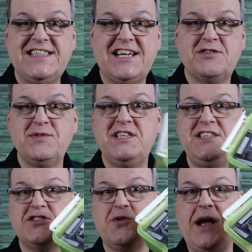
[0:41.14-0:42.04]
that's what
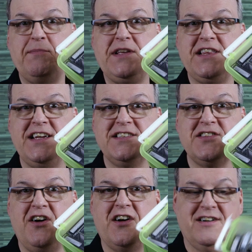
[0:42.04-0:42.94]
these crappy
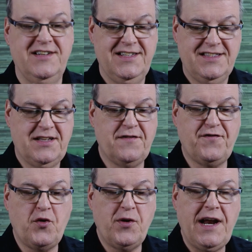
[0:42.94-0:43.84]
things are. They're
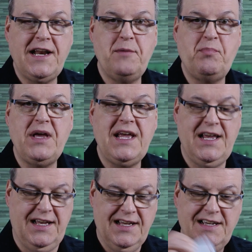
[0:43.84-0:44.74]

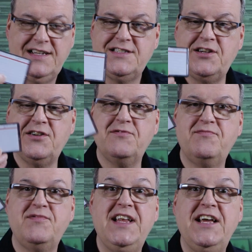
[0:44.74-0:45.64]
480p. They're
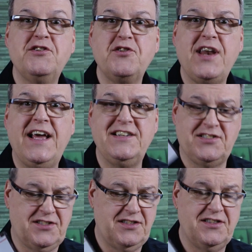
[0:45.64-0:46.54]

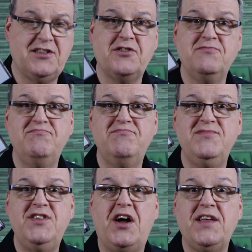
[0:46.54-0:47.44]
interlaced. They're
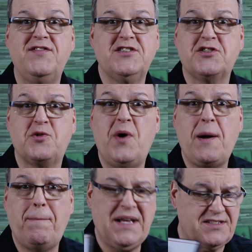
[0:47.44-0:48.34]
not even
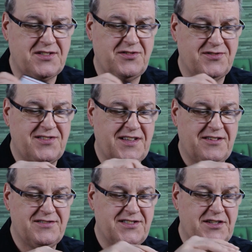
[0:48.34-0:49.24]
square pixels.
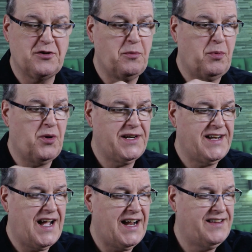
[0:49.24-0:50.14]
They're
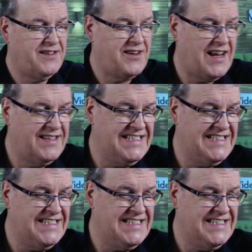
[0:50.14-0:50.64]
0.9. They're